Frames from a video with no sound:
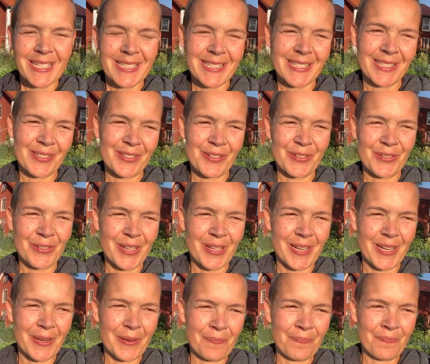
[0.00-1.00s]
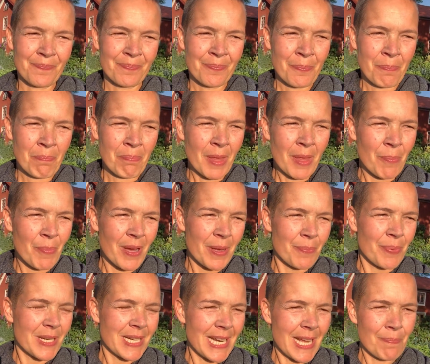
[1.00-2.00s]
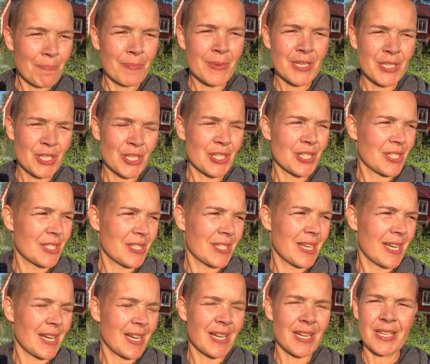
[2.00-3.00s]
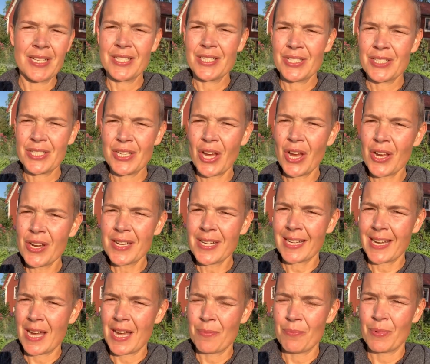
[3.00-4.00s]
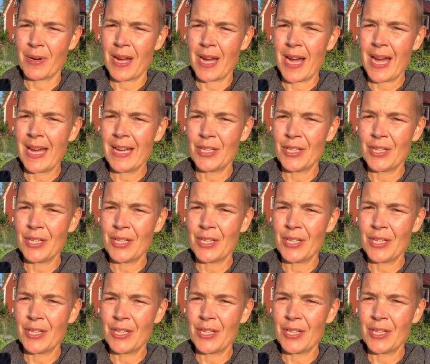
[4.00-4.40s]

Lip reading: So, but let me just turn the camera